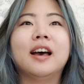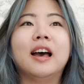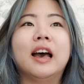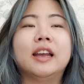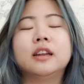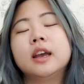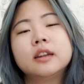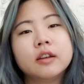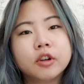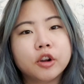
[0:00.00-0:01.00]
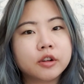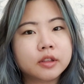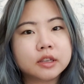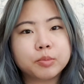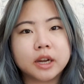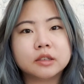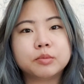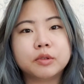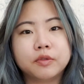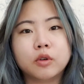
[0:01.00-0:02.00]
I had never heard of this brand
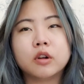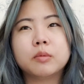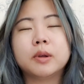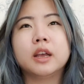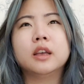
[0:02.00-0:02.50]
before, but